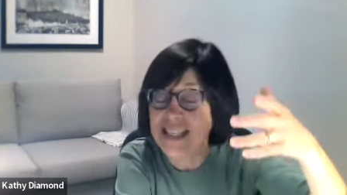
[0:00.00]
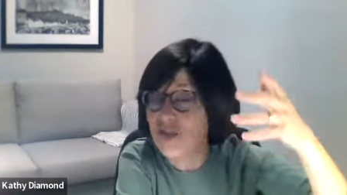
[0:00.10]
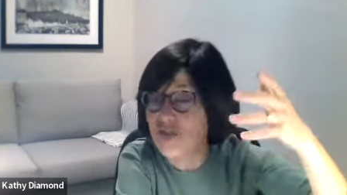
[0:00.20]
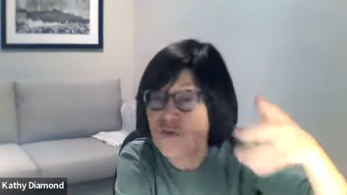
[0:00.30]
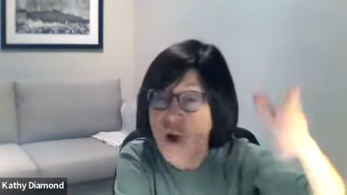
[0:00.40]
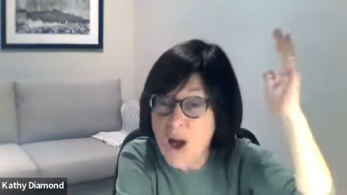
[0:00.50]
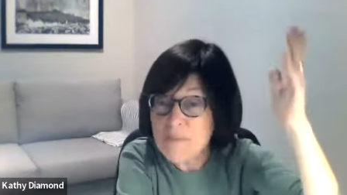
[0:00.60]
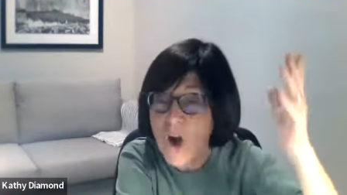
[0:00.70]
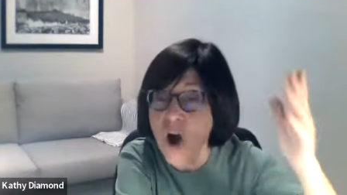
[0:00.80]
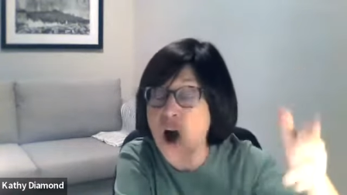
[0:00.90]
It's
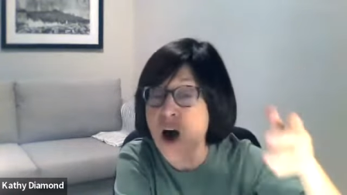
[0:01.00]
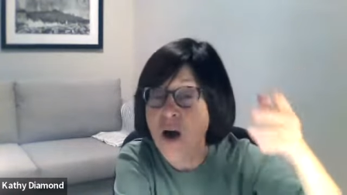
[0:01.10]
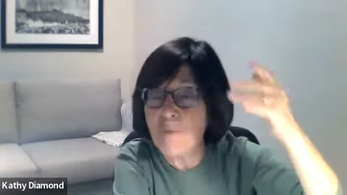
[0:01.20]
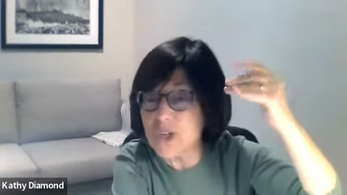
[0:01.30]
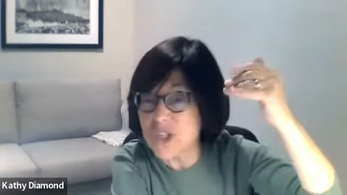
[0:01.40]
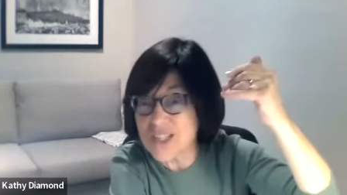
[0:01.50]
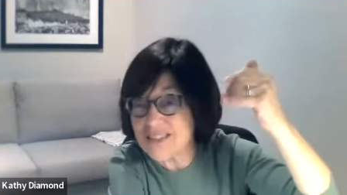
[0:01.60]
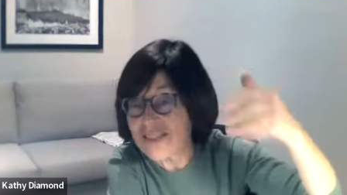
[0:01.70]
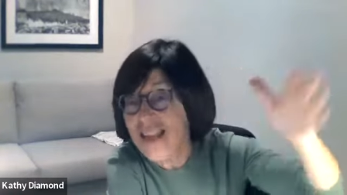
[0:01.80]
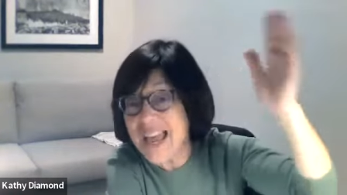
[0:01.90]
rom com, which
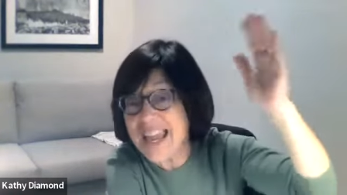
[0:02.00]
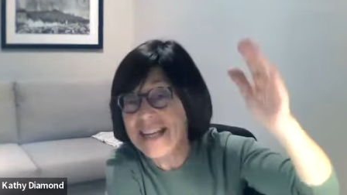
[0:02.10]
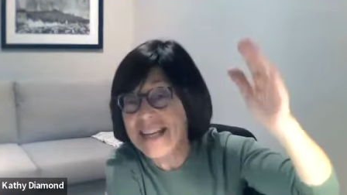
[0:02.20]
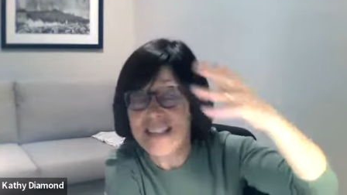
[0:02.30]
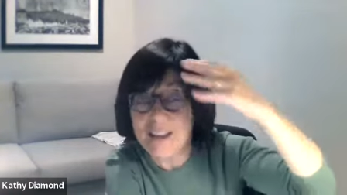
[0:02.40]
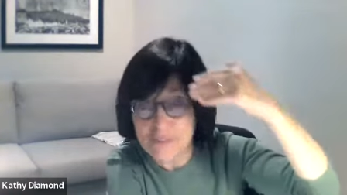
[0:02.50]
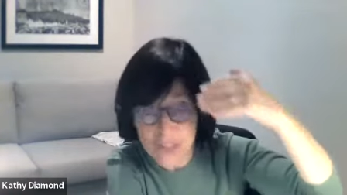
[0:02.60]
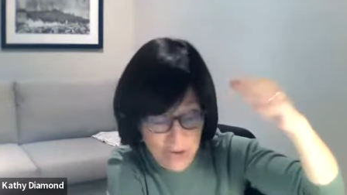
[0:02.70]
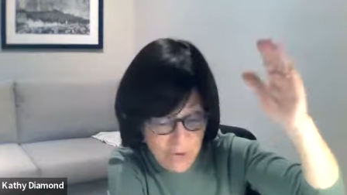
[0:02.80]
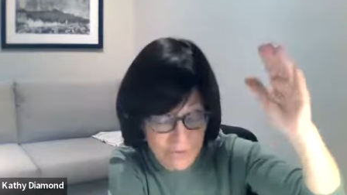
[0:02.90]
is light and,
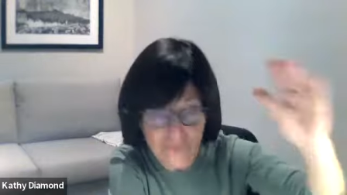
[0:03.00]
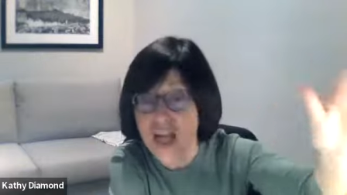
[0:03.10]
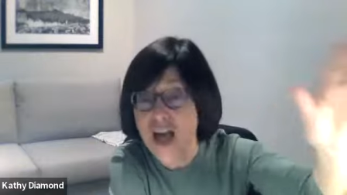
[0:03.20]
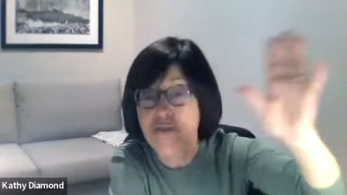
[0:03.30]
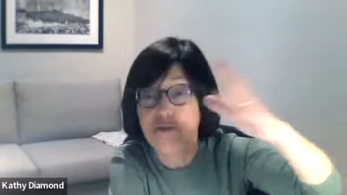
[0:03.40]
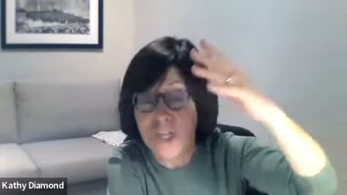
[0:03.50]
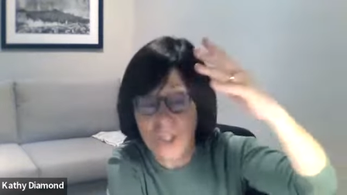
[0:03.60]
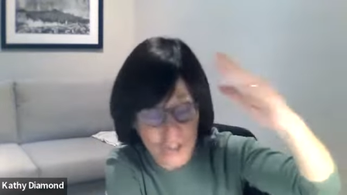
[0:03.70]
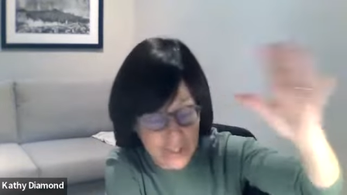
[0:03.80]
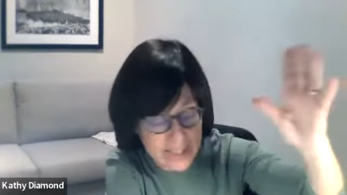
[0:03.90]
you know, fluff and a
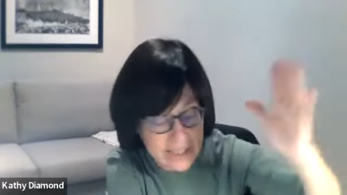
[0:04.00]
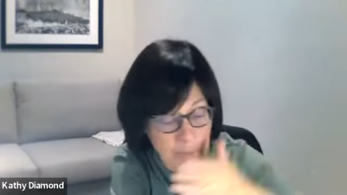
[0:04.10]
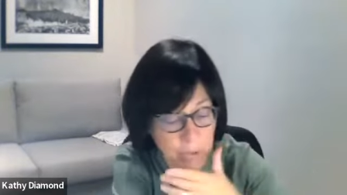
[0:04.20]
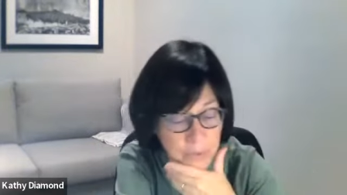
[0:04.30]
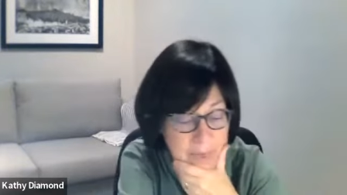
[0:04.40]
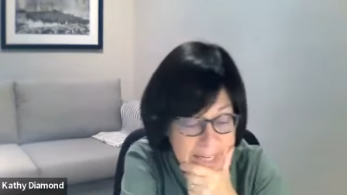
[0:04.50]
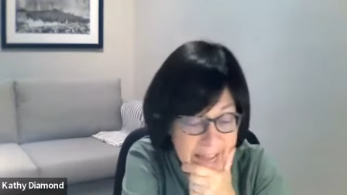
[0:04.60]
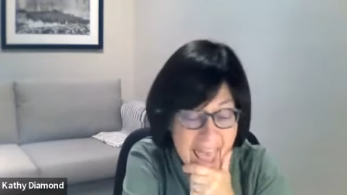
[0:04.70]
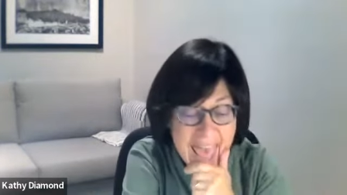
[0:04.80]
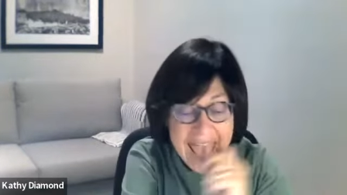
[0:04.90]
good summer read,
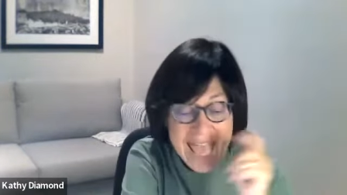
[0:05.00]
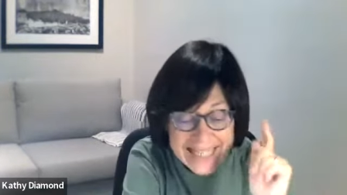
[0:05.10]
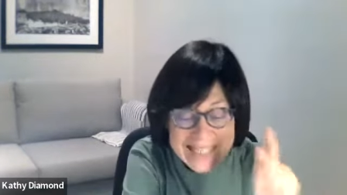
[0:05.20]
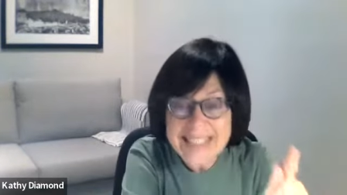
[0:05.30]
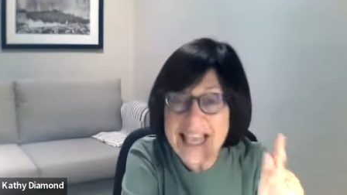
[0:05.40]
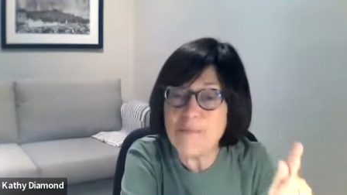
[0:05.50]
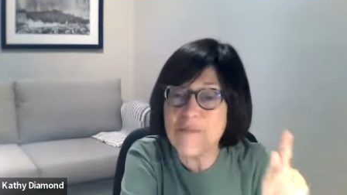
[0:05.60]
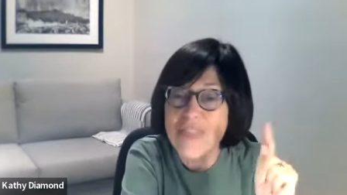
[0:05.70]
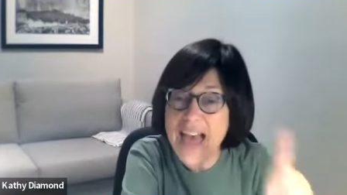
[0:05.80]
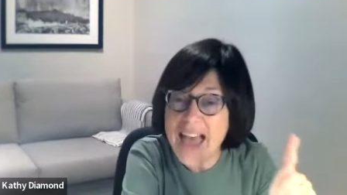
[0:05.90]
except
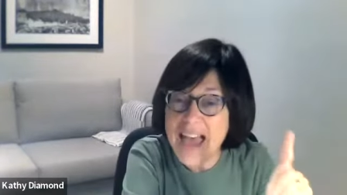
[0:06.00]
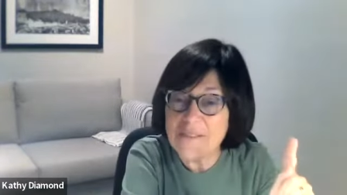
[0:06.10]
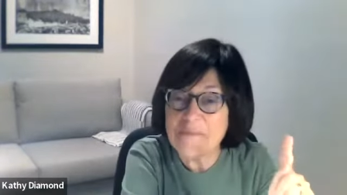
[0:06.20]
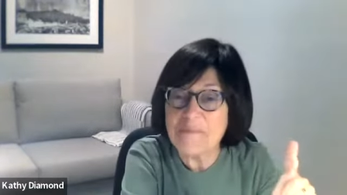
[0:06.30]
that